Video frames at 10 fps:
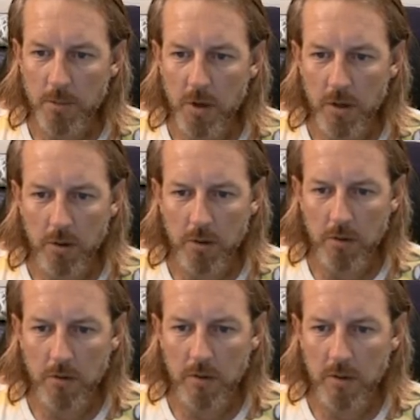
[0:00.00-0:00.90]
pretty cool.
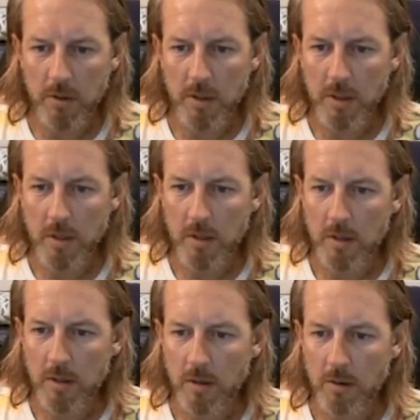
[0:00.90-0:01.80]

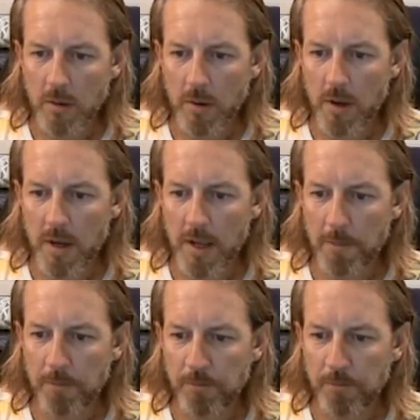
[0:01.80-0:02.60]
What do we got here?